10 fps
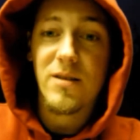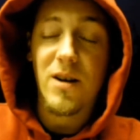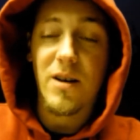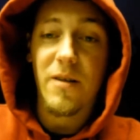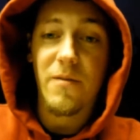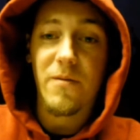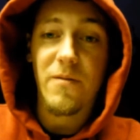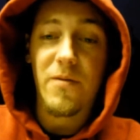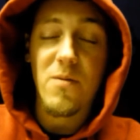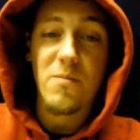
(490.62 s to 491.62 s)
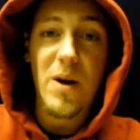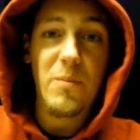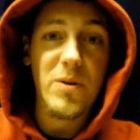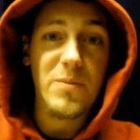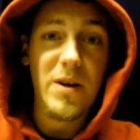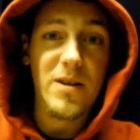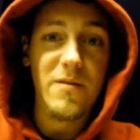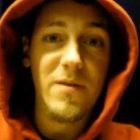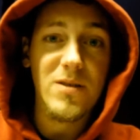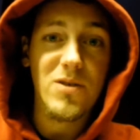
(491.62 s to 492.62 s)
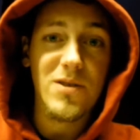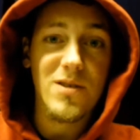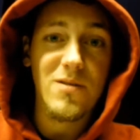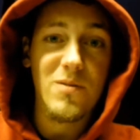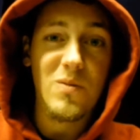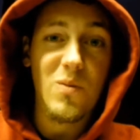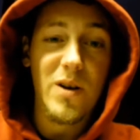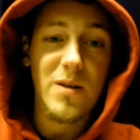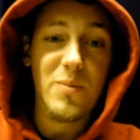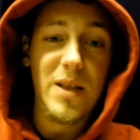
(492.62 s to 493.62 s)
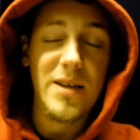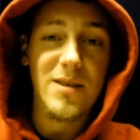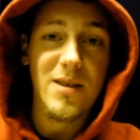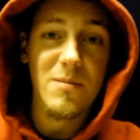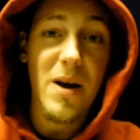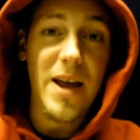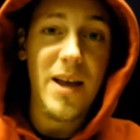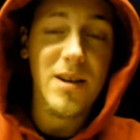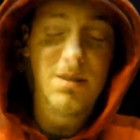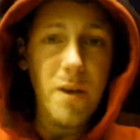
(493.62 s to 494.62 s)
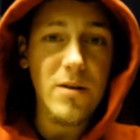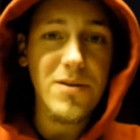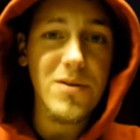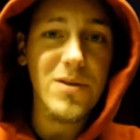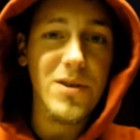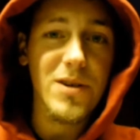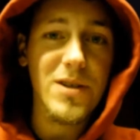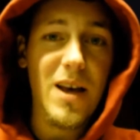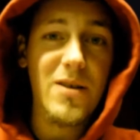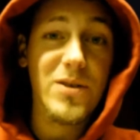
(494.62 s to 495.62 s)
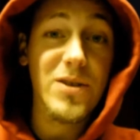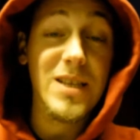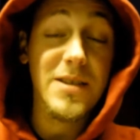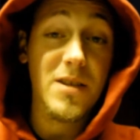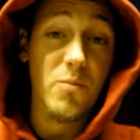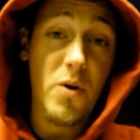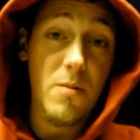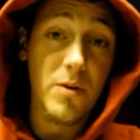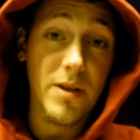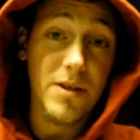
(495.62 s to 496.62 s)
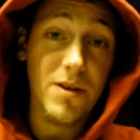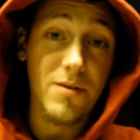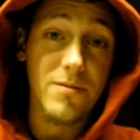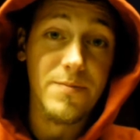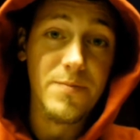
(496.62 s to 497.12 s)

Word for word: talking from my perspective, it's just what plays in my head. We also learned how to listen properly too.